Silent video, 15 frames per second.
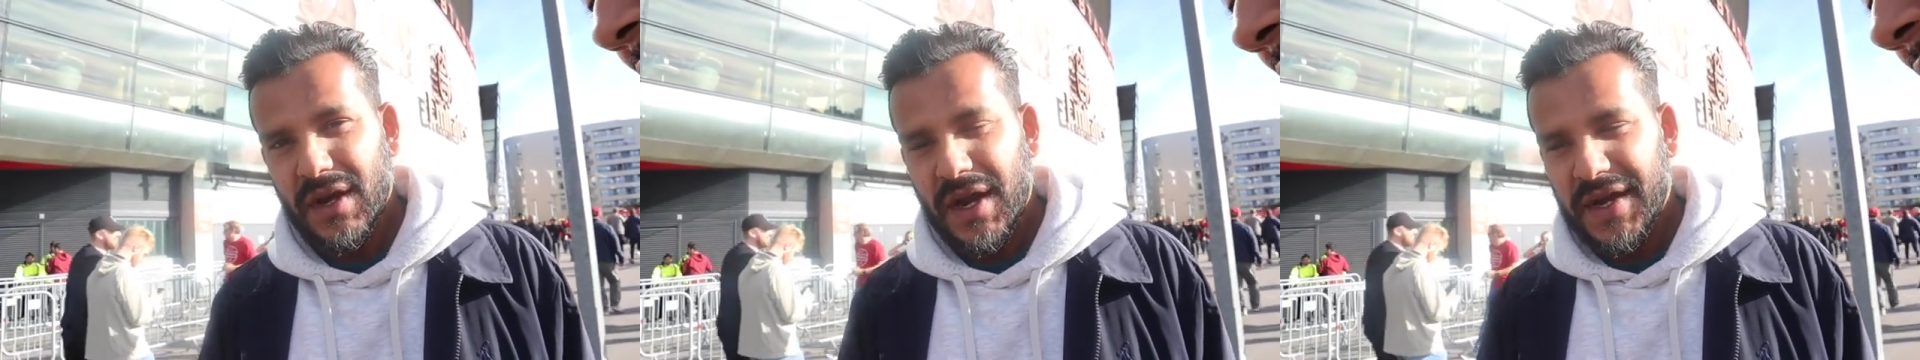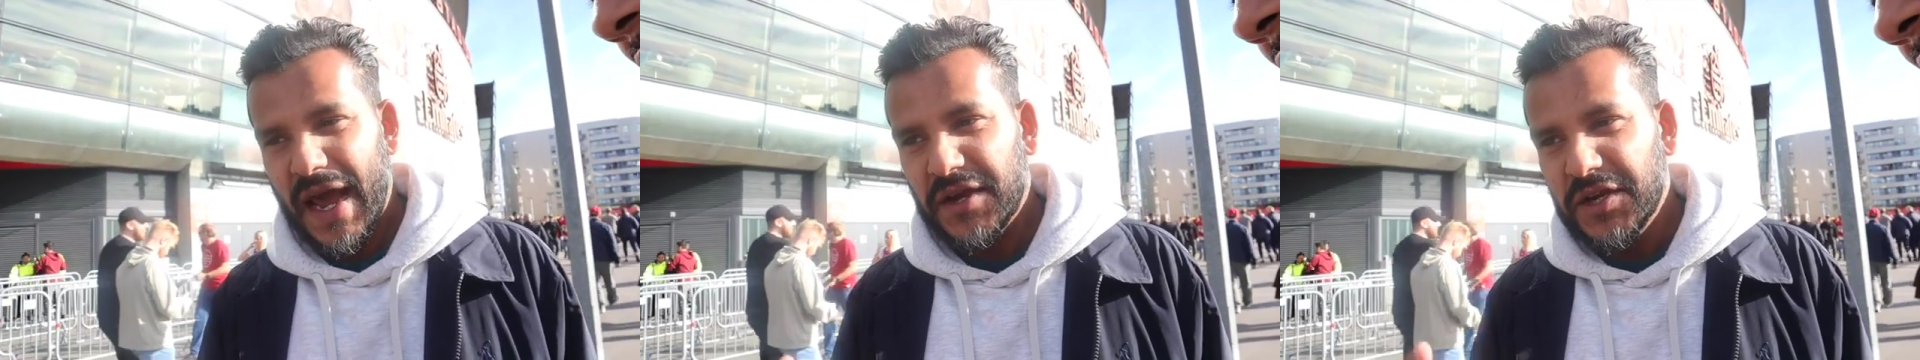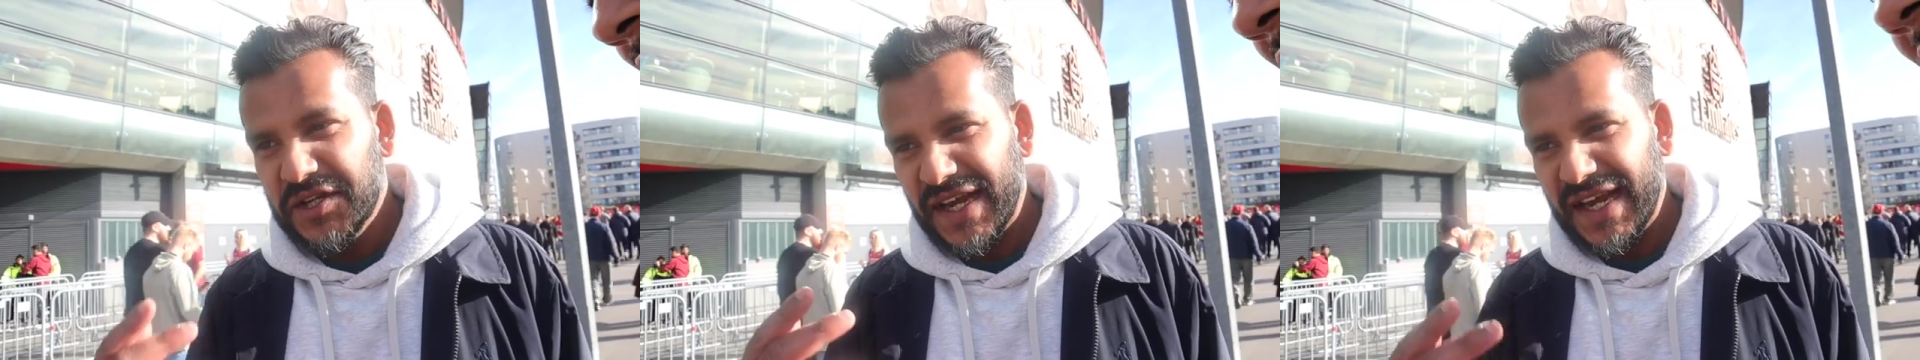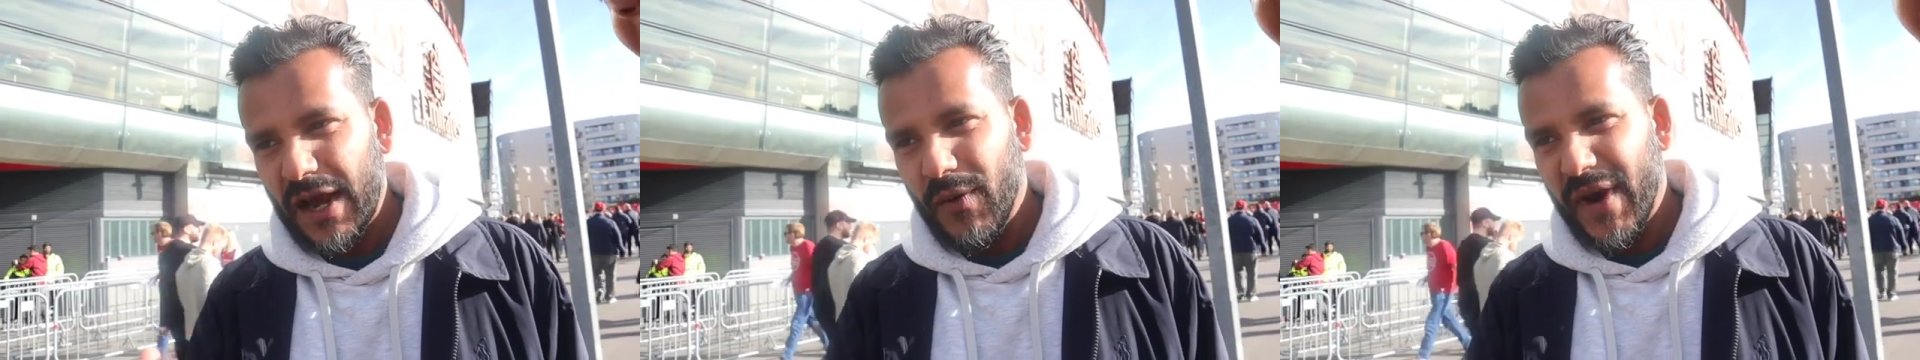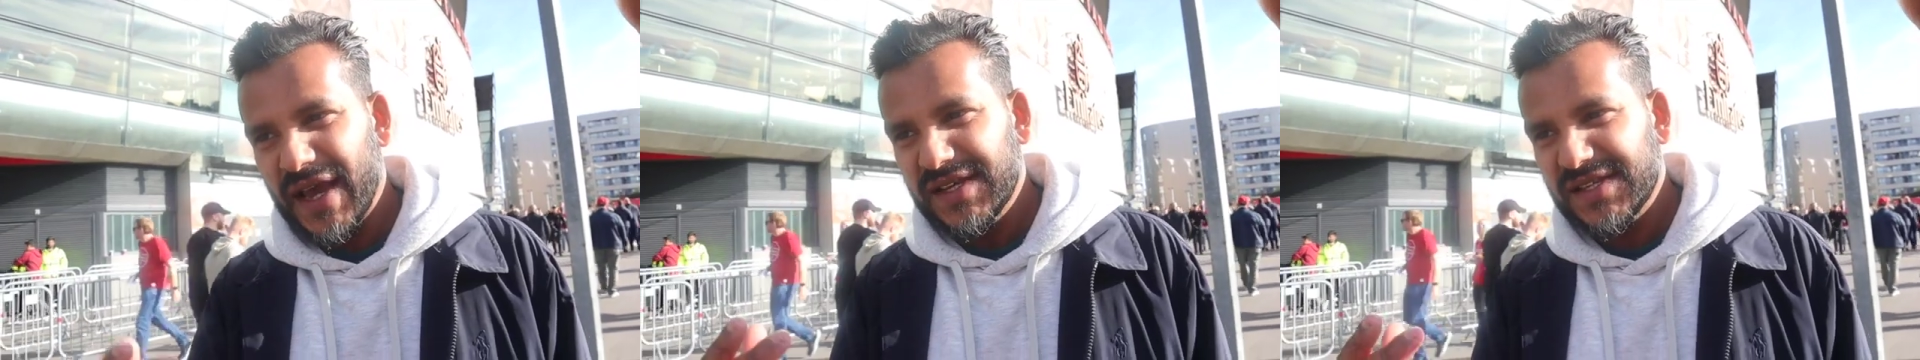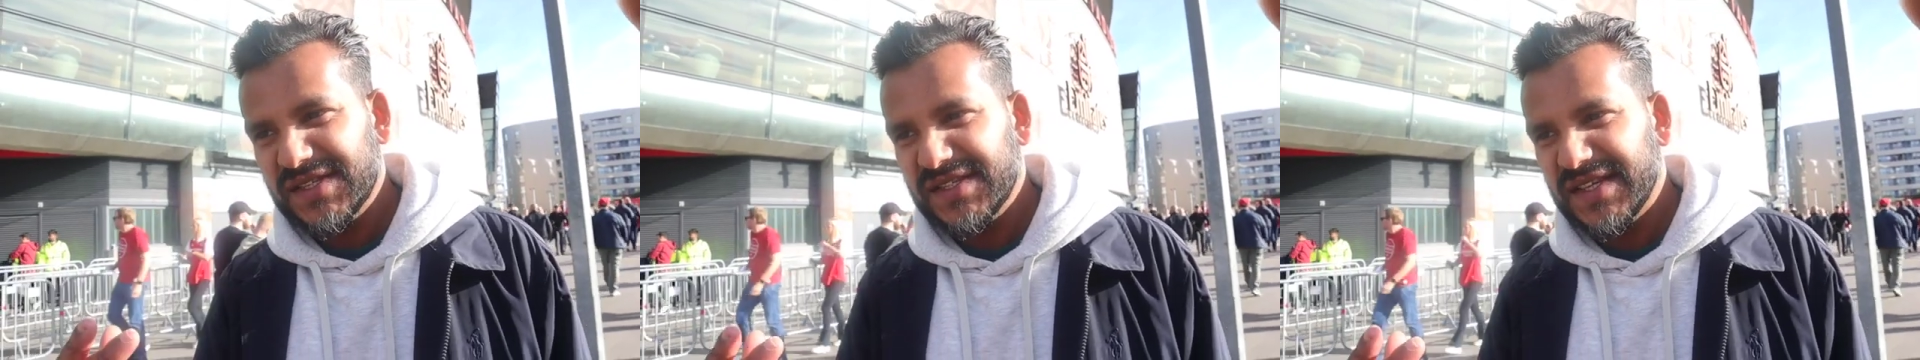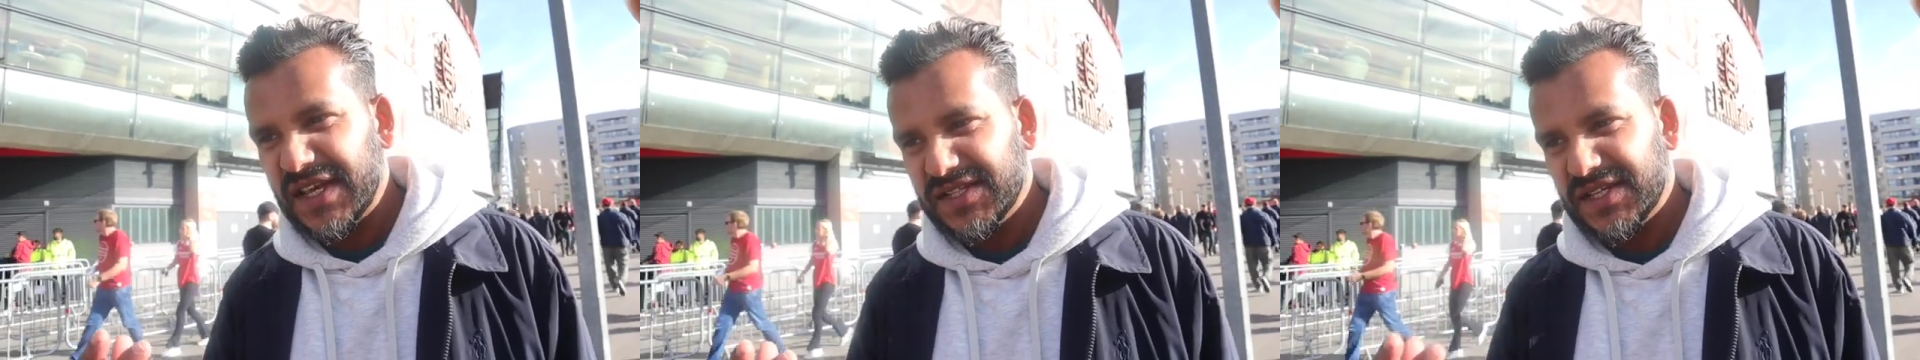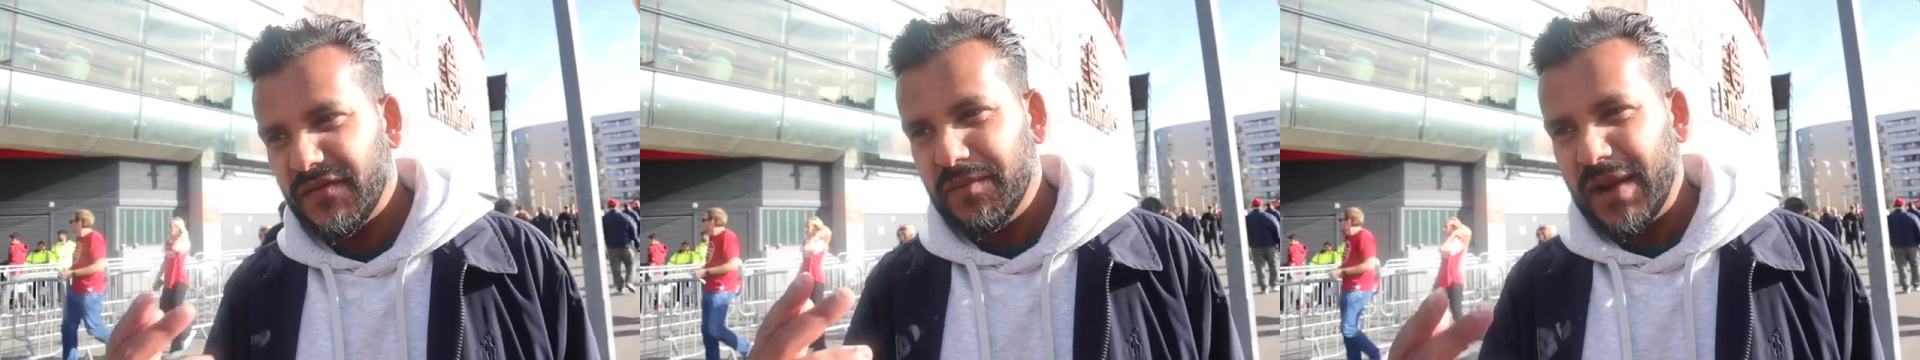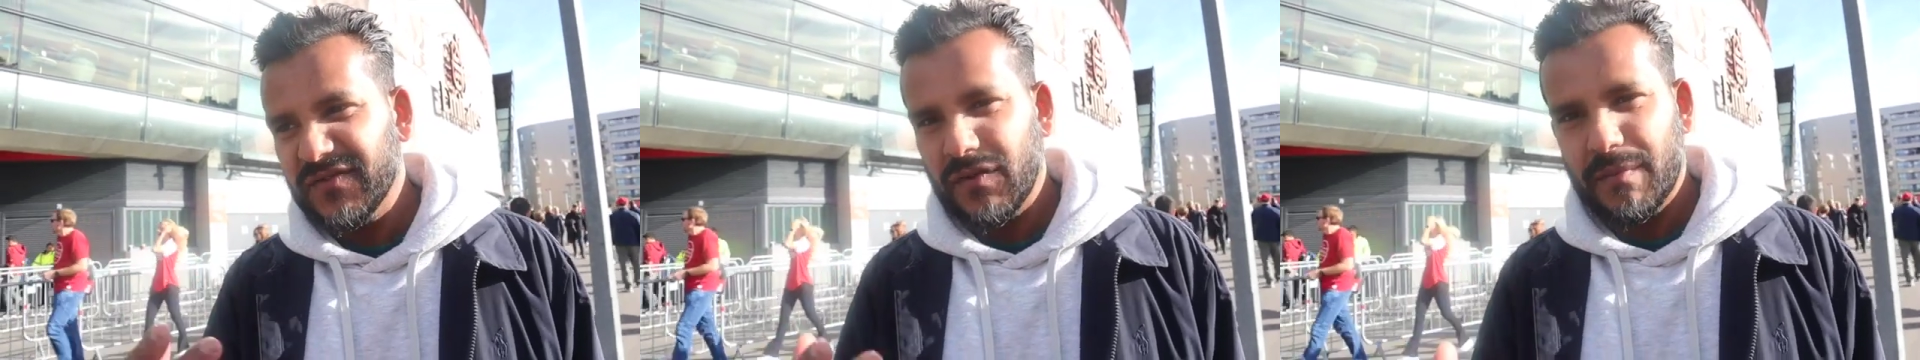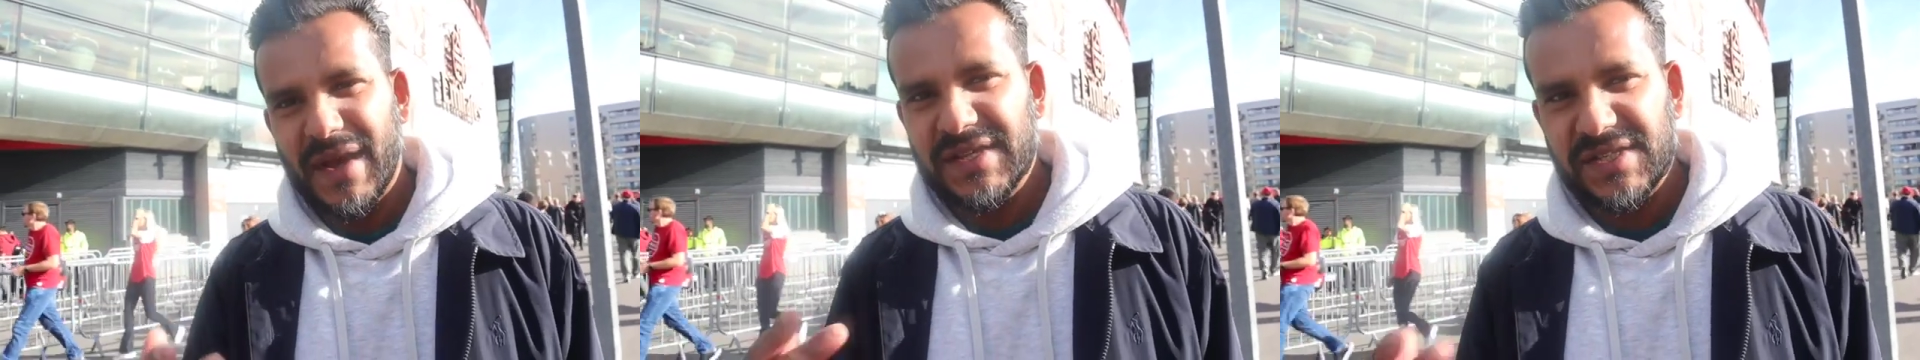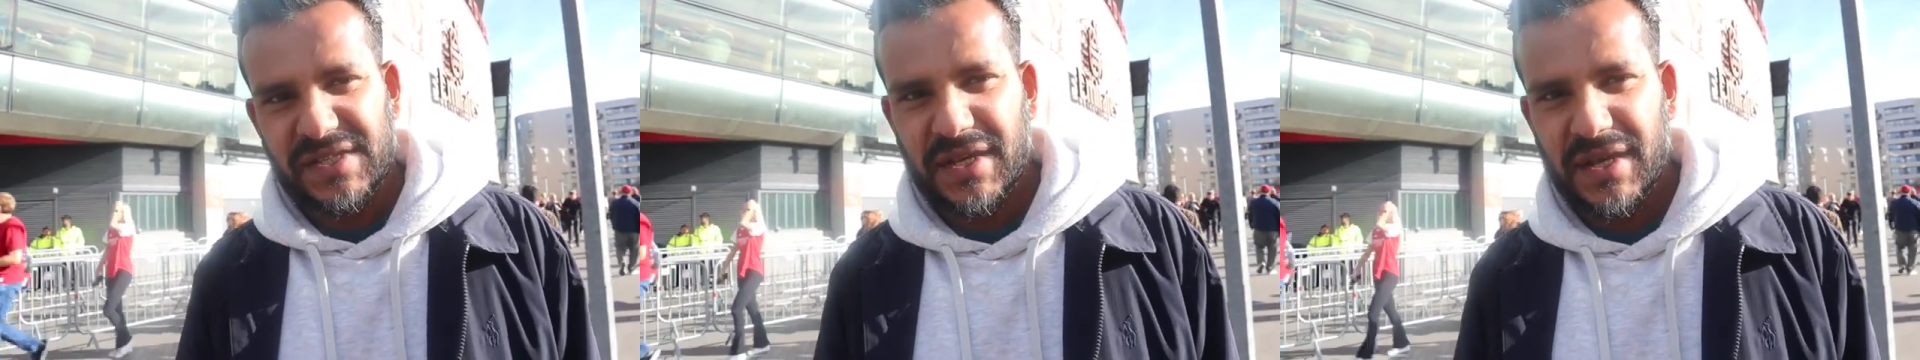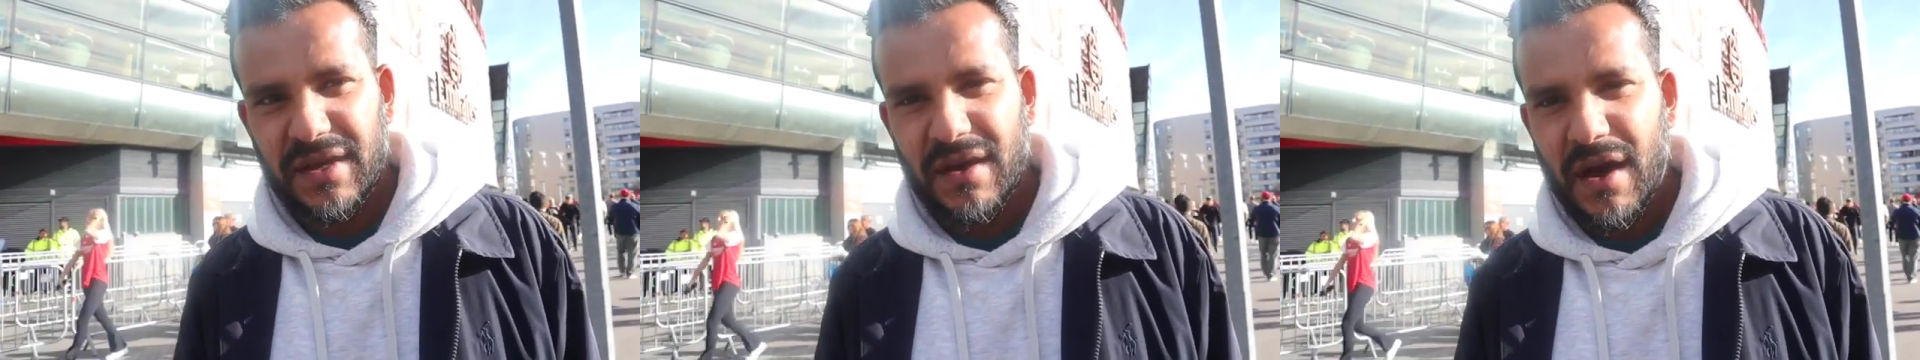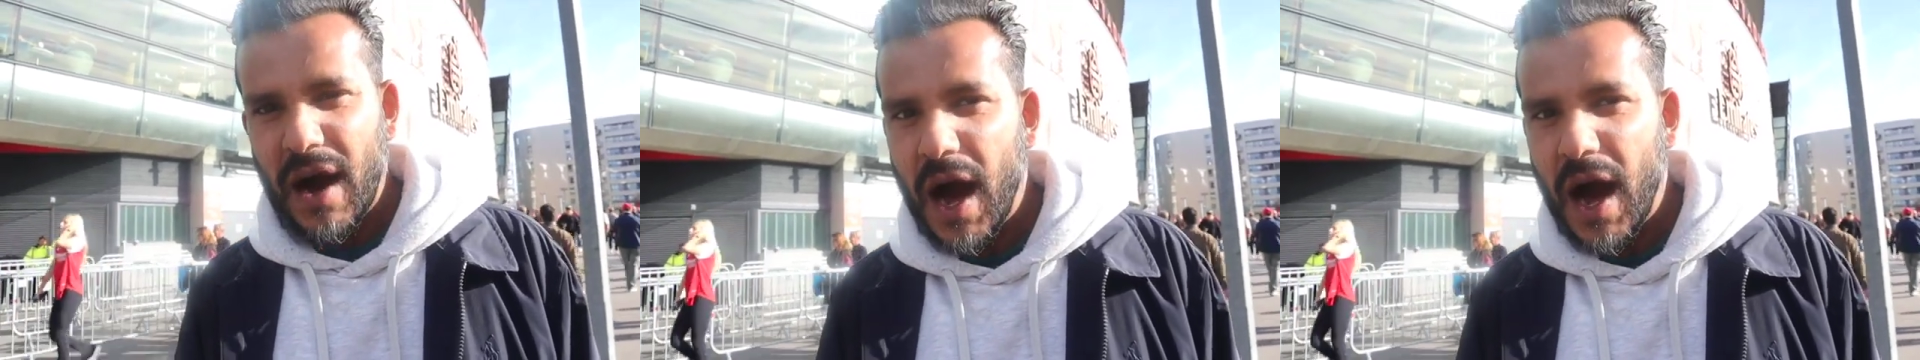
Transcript: Now, you take away six, seven players from Man City,